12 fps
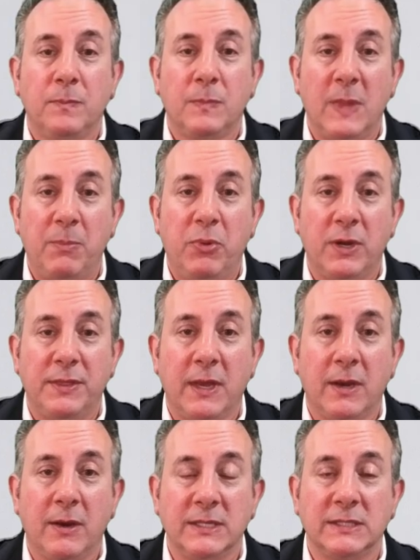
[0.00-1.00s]
they put it
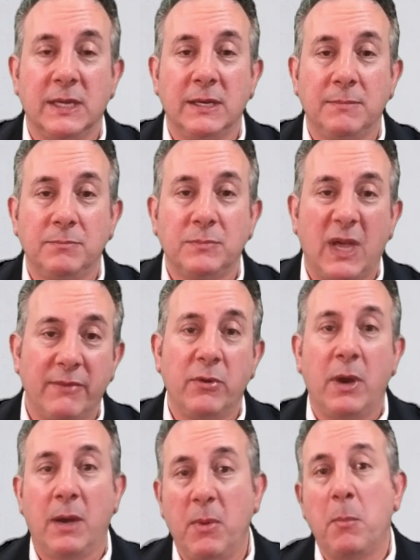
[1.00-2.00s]
there as a kind of a,
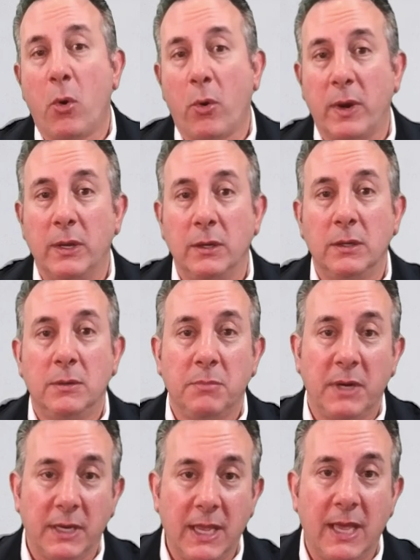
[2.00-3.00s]
a memorial.
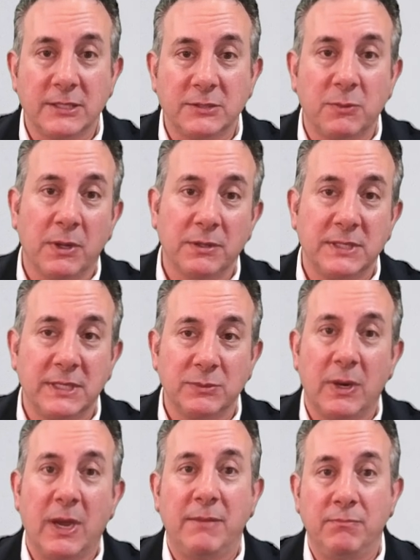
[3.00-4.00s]
But again, it's one of those things where
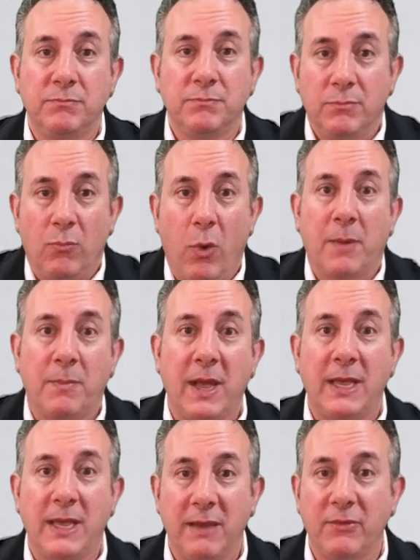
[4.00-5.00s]
I walk
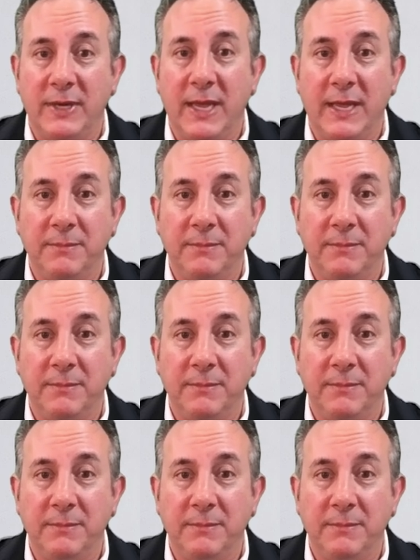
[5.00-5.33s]
by every day.